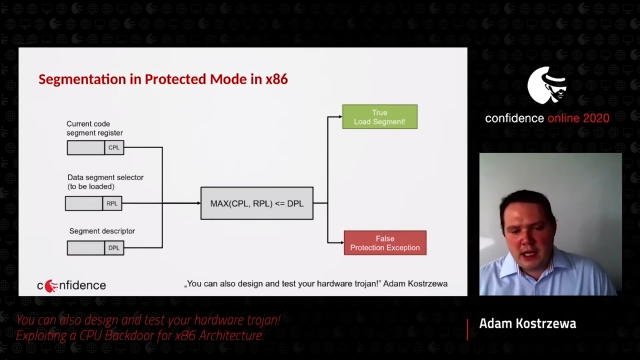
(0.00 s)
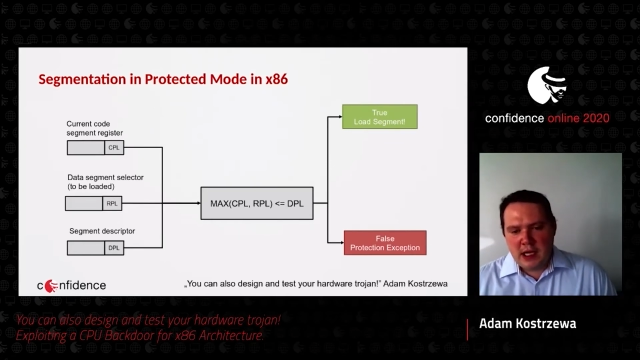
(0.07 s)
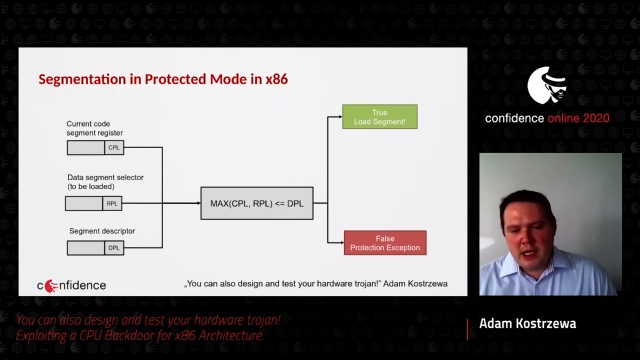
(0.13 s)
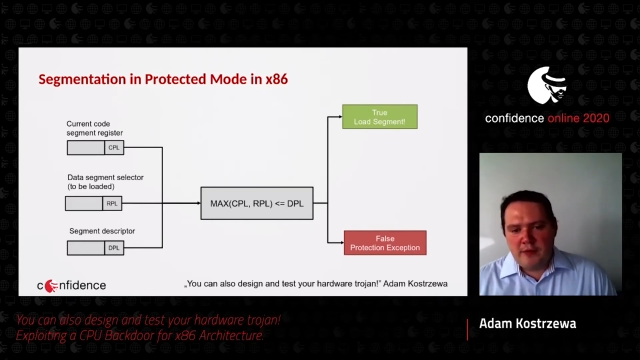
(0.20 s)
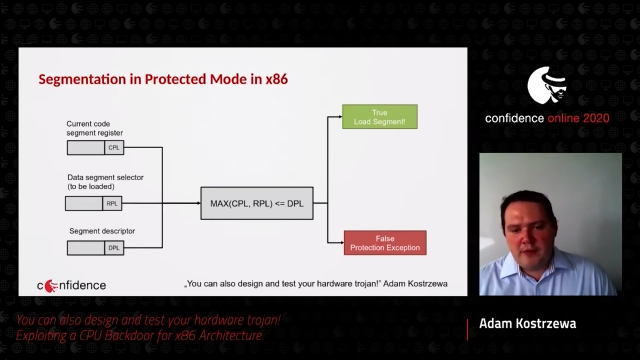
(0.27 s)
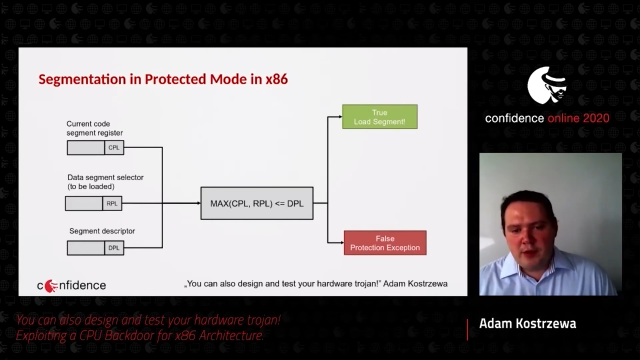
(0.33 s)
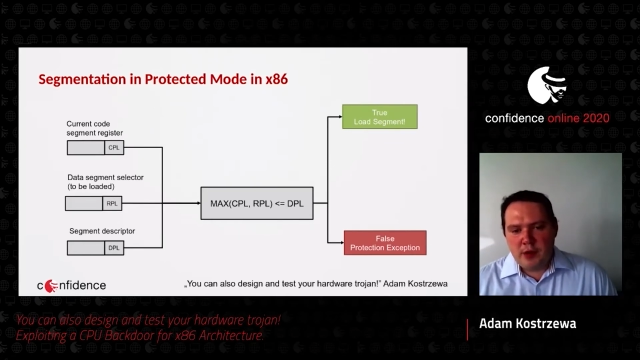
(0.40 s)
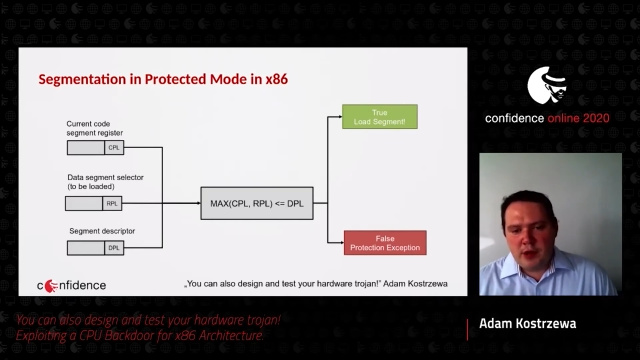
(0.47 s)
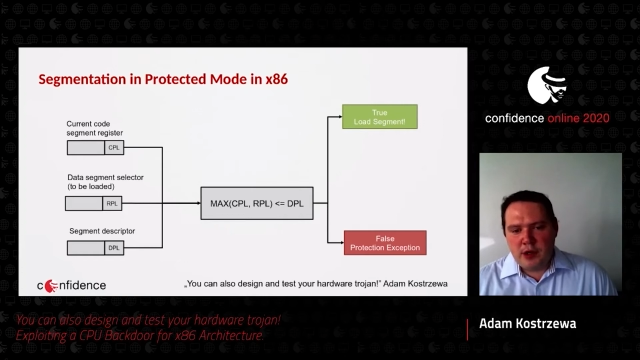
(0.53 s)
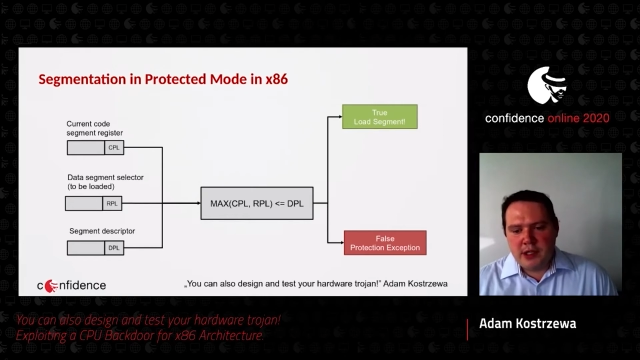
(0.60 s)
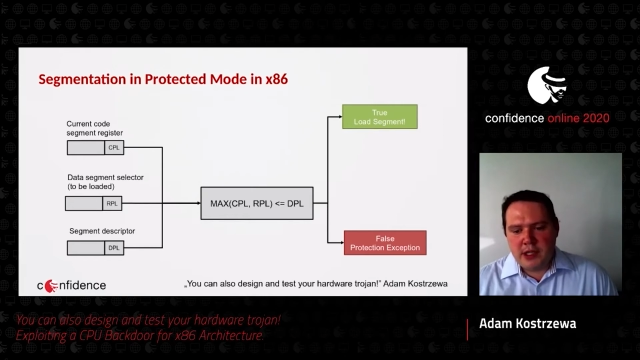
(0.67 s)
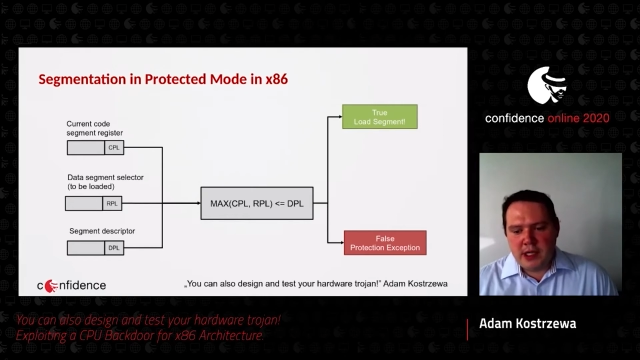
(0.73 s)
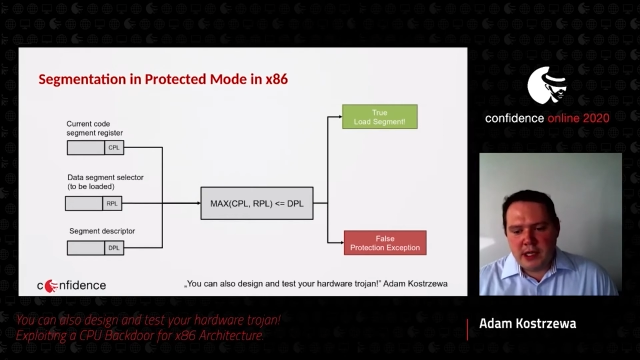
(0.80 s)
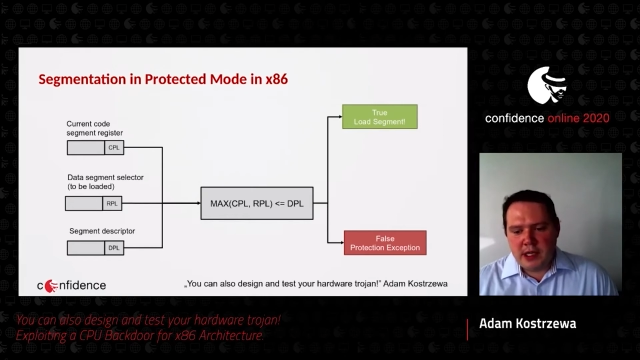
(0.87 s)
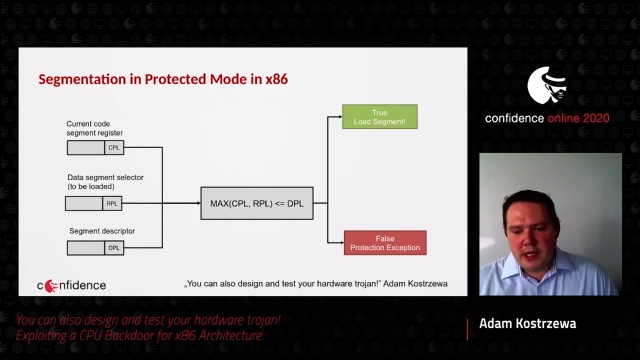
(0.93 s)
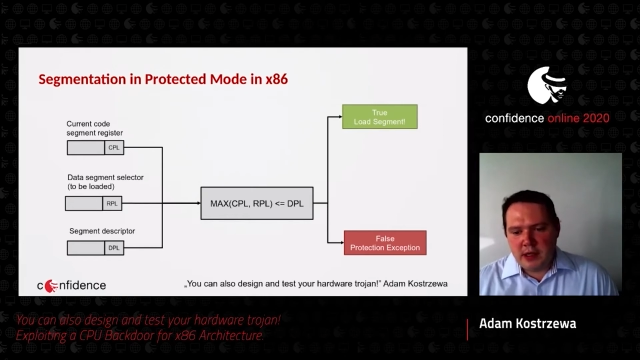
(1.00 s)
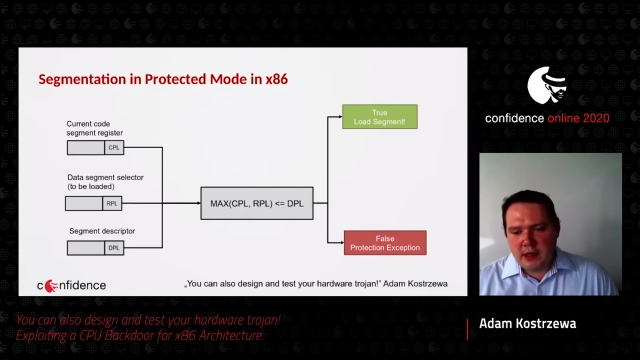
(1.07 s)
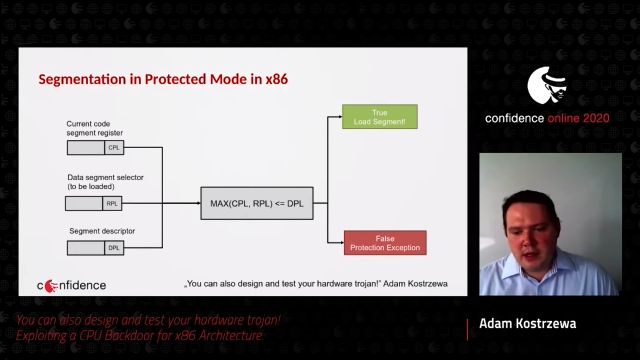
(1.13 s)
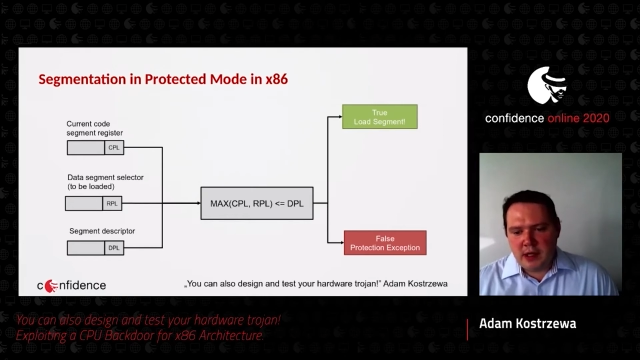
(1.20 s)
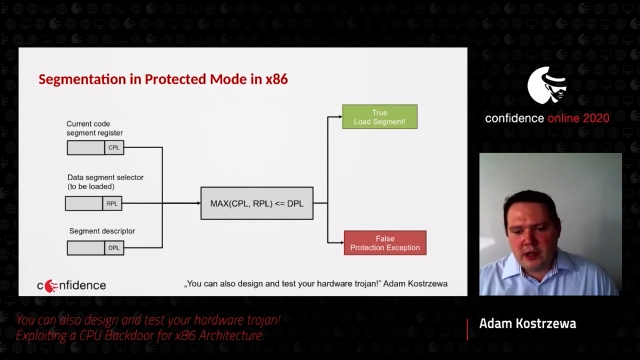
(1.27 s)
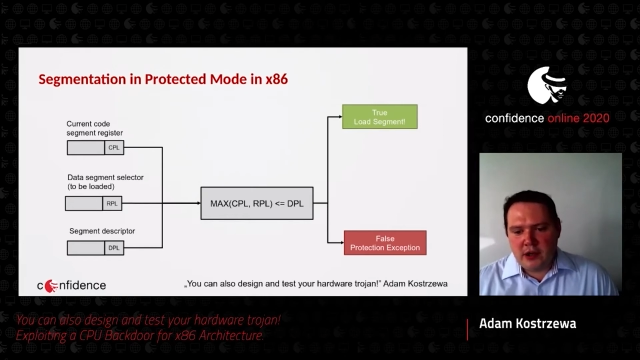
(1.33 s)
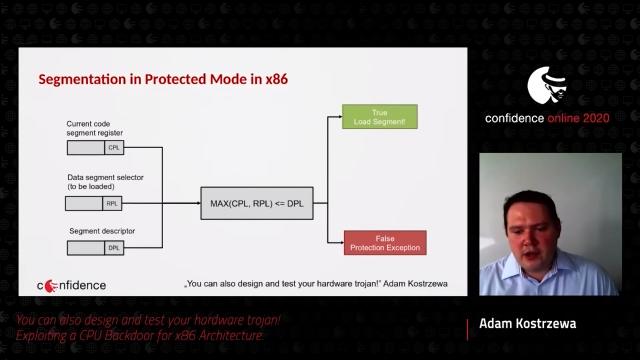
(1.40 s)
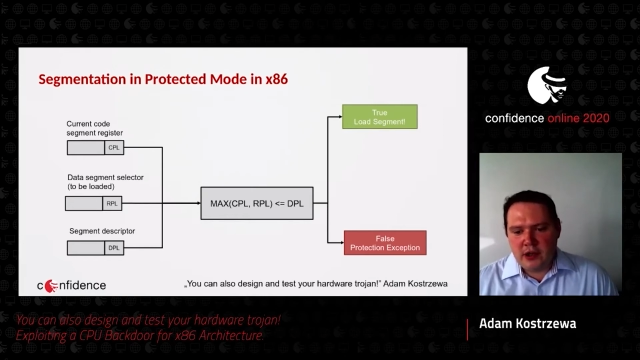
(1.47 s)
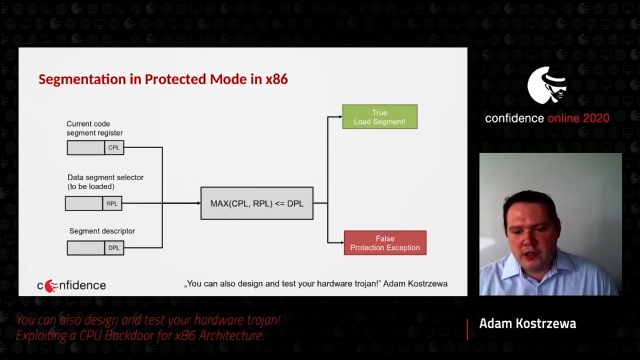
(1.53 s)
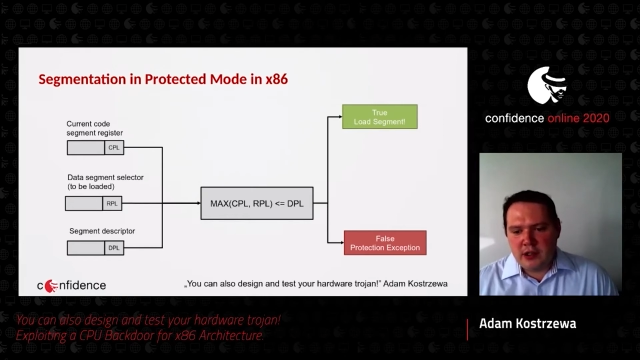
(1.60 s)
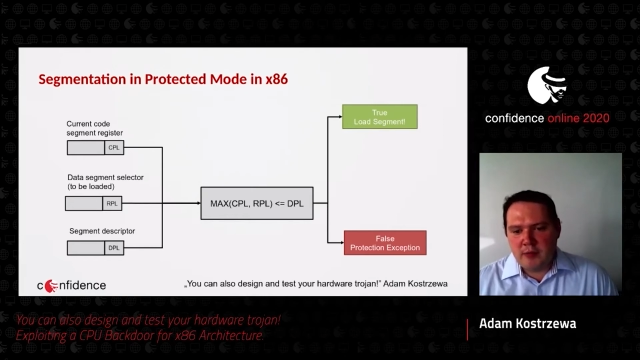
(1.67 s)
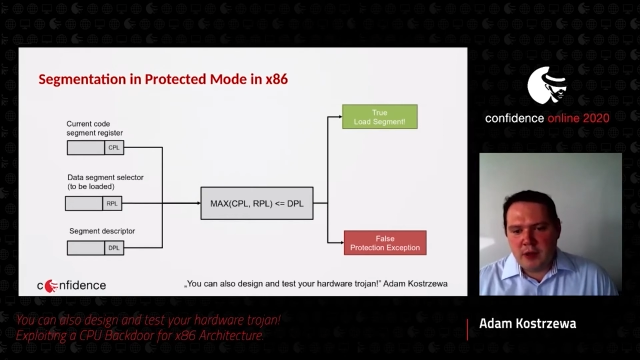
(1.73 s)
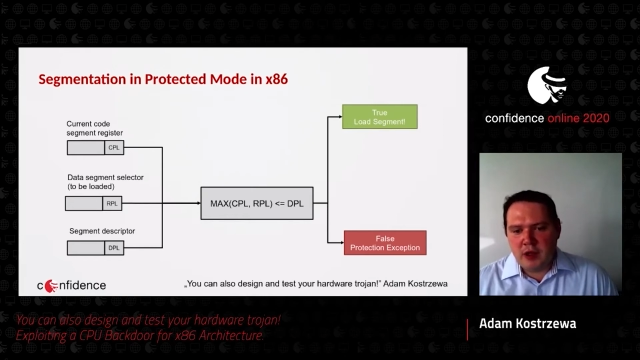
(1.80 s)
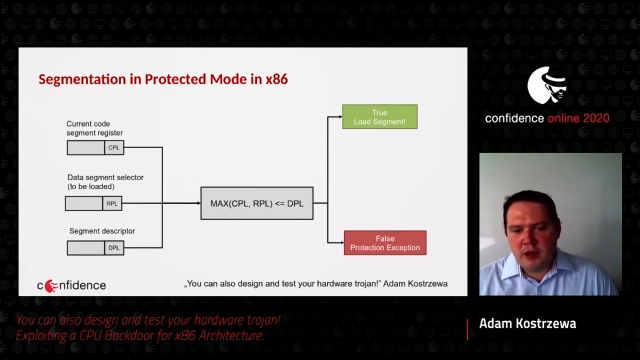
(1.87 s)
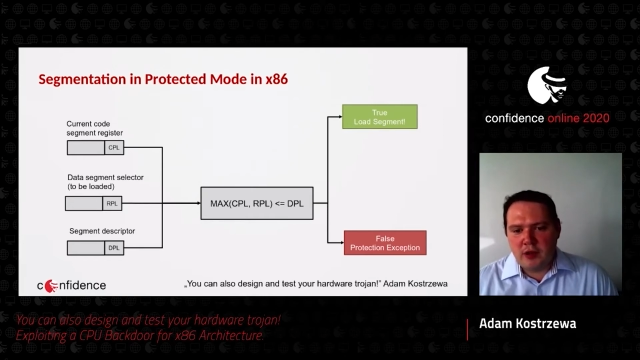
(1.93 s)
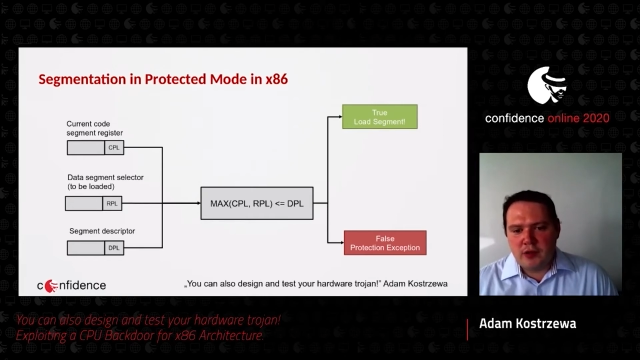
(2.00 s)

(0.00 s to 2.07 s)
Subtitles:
if you're in a kernel mode,